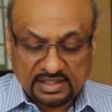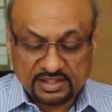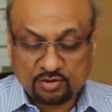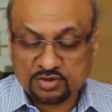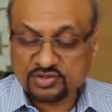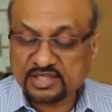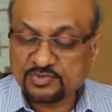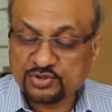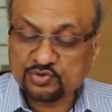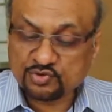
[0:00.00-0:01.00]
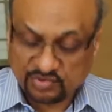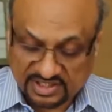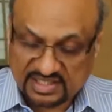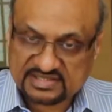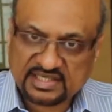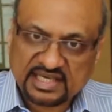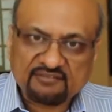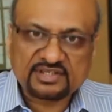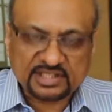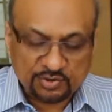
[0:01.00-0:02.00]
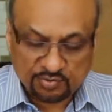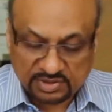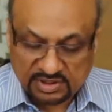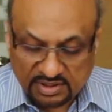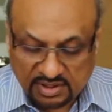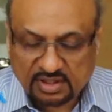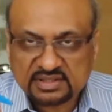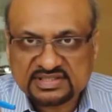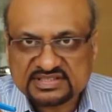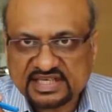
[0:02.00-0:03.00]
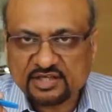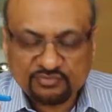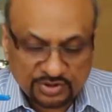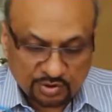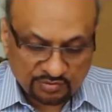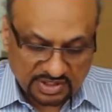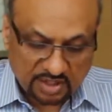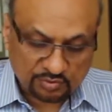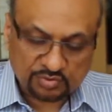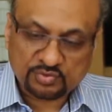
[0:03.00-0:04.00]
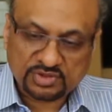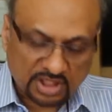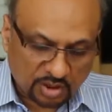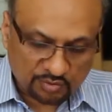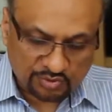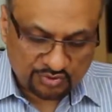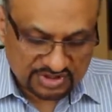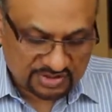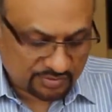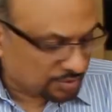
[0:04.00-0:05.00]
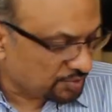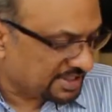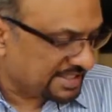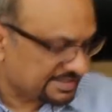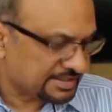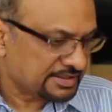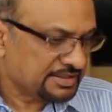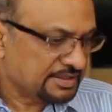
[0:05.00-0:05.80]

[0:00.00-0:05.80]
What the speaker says: It also can be used to erase that. I will tell you in the second video on how to use this to erase it.